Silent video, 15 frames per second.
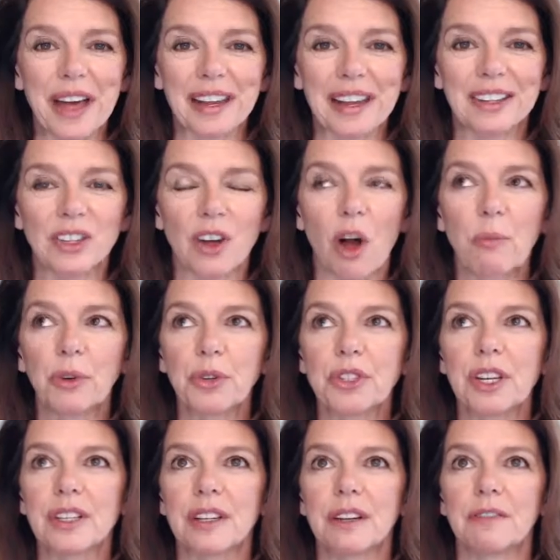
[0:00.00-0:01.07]
It's almost
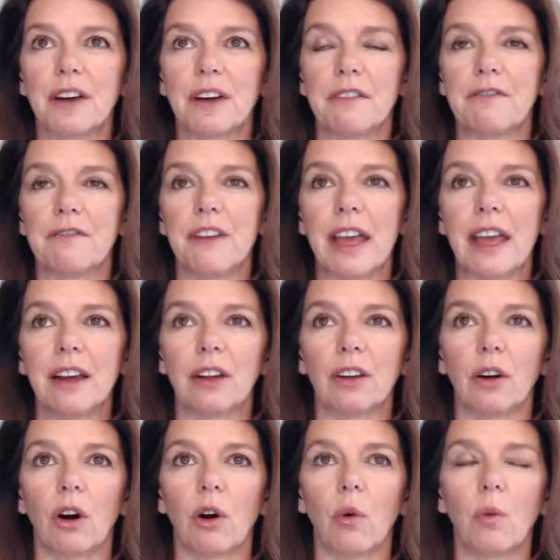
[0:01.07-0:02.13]
as if a veil,
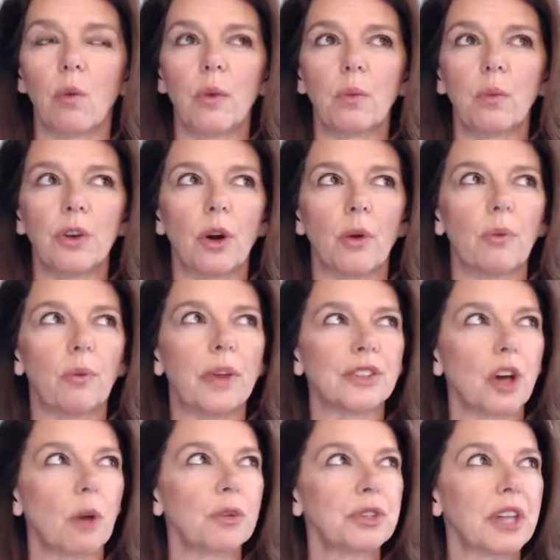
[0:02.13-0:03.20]
or
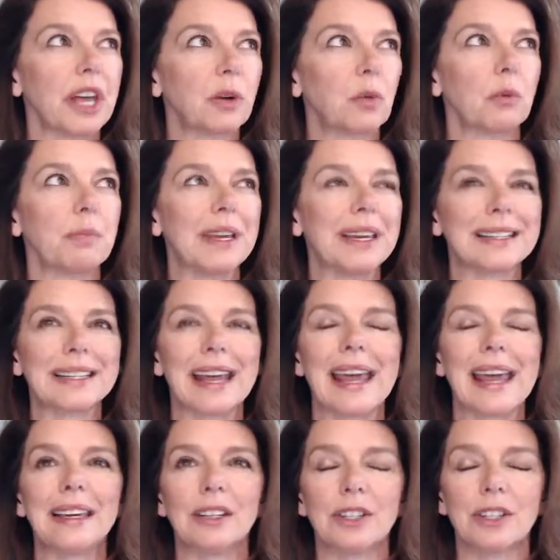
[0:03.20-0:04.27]
it's almost like we're being
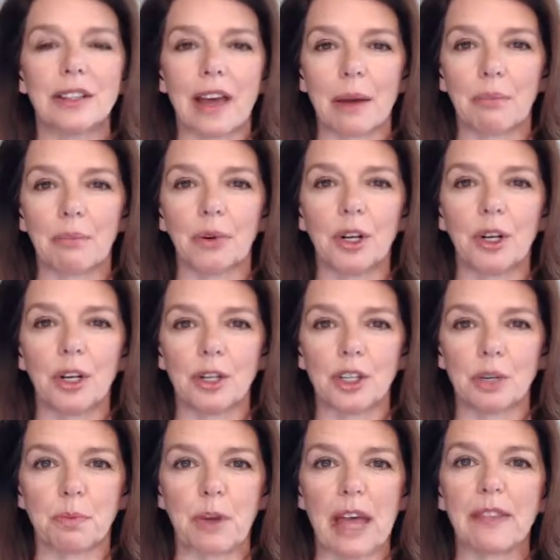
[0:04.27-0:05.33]
taken to that
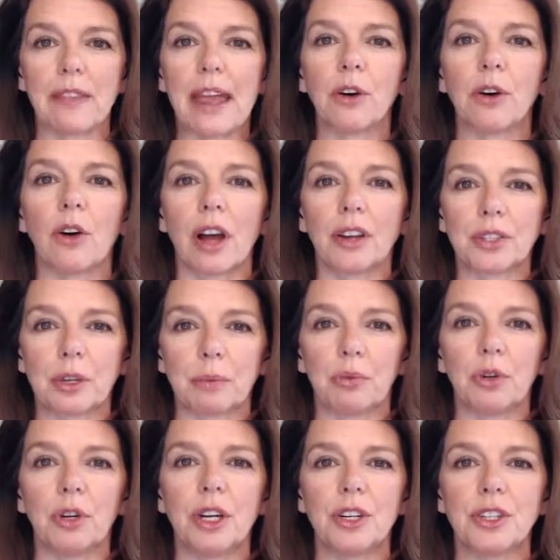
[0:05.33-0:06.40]
bridge and they cross the
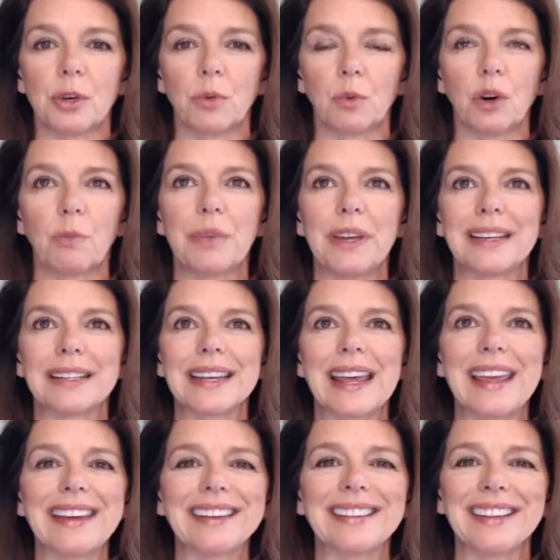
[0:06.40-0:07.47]
bridge and we're being
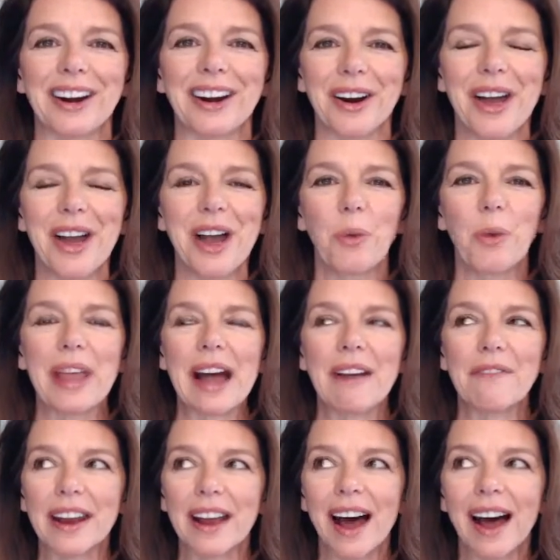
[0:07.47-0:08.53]
taken there. We
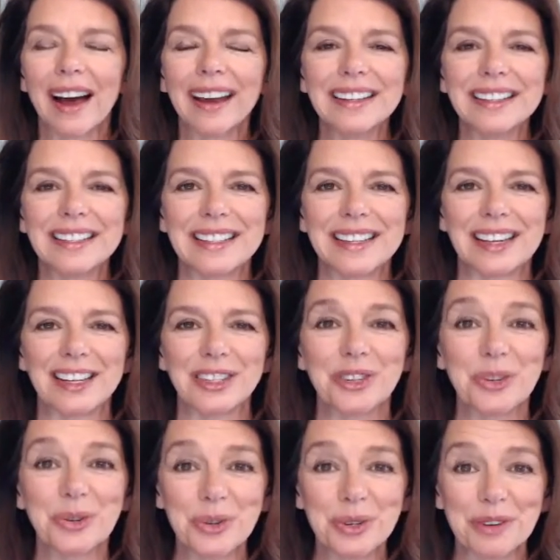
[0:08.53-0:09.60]
have that heightened
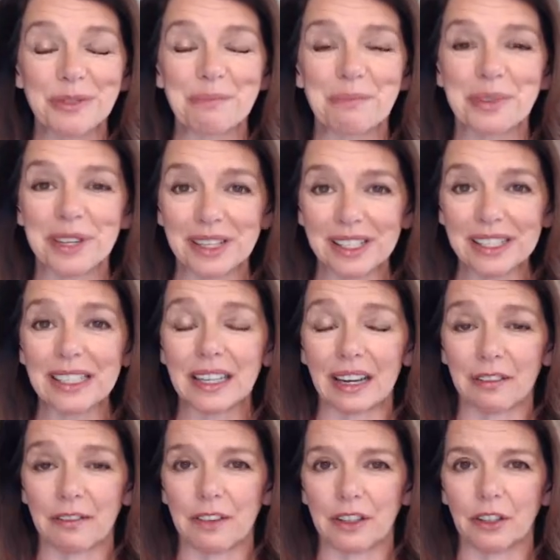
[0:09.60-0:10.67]
intuitive ability, I
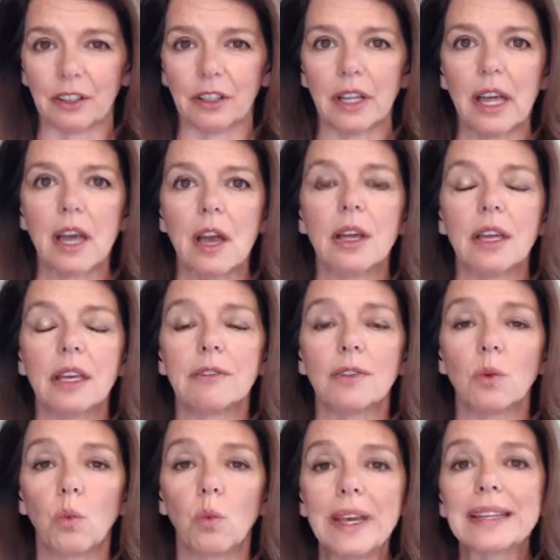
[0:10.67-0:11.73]
feel,
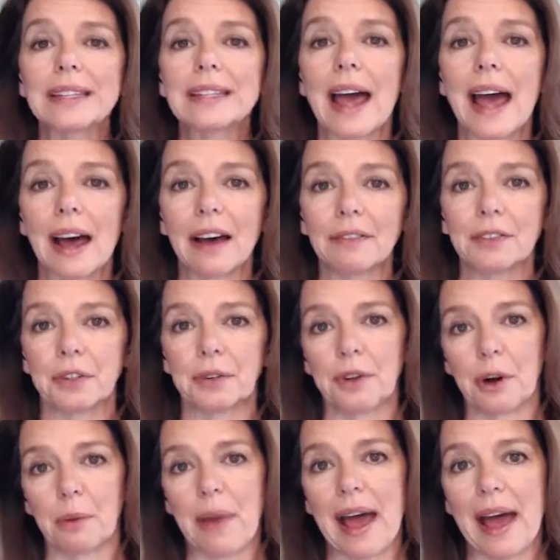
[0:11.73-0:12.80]
even weeks after
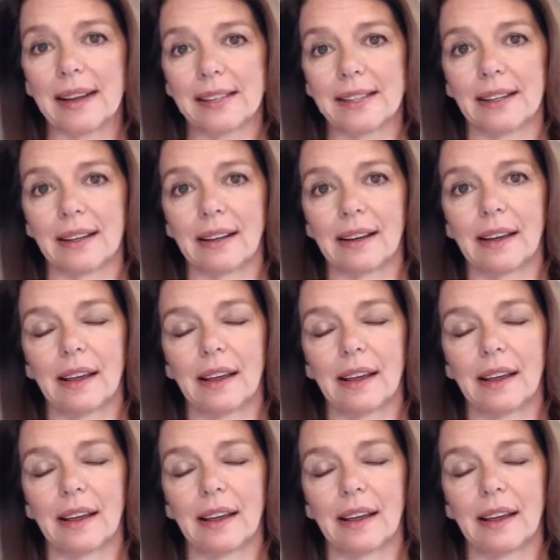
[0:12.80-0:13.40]
their passing.